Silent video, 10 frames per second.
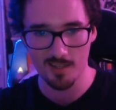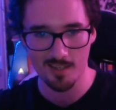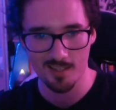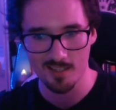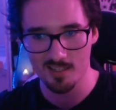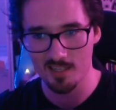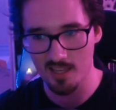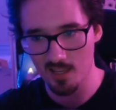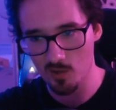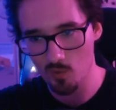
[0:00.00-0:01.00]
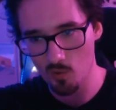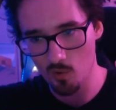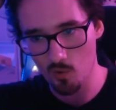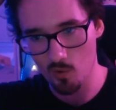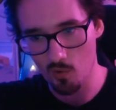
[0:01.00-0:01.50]
see you
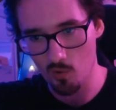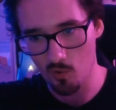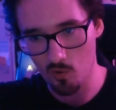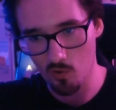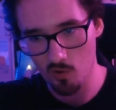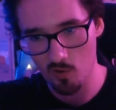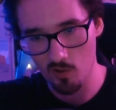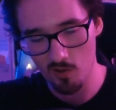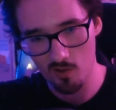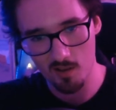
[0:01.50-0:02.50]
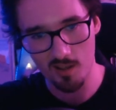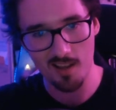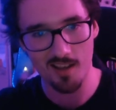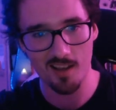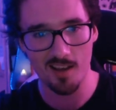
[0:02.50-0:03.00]
all
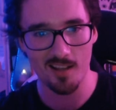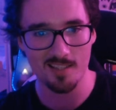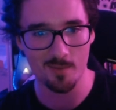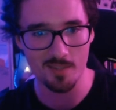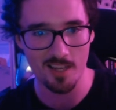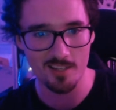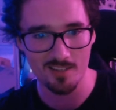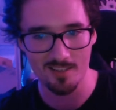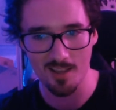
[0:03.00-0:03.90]
at some stage.